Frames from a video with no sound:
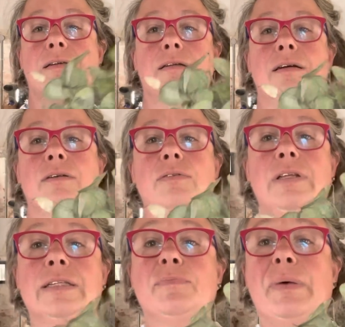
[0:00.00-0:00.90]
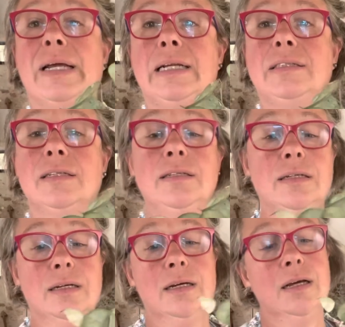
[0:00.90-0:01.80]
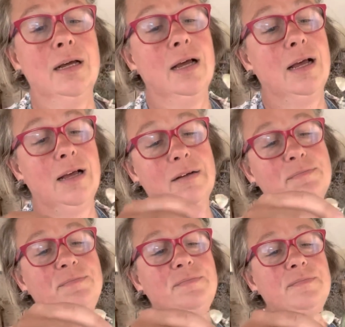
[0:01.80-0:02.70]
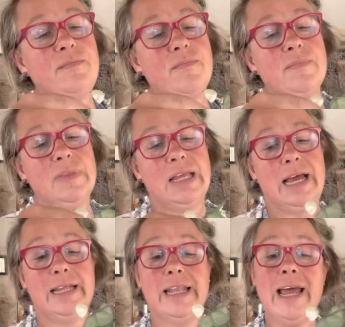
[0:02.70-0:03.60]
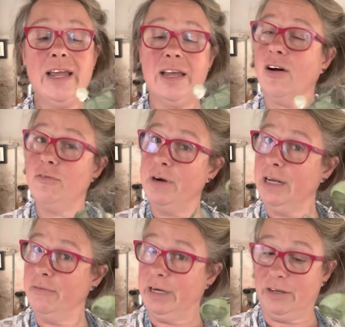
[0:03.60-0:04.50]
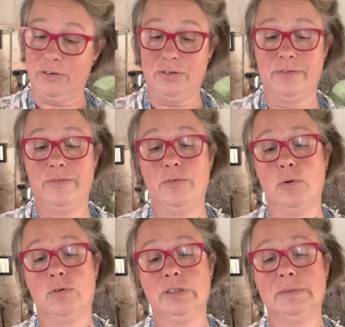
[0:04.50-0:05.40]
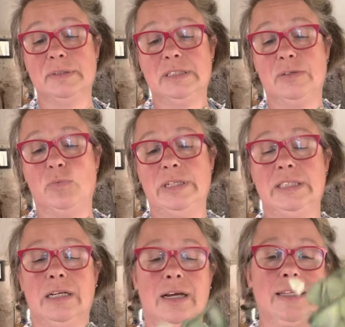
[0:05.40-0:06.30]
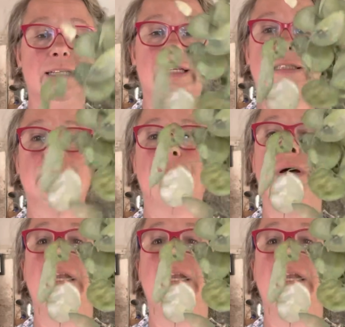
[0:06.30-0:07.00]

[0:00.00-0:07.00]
Oh, well, that's badly done. And they are really, really good for Christmas and winter. I think I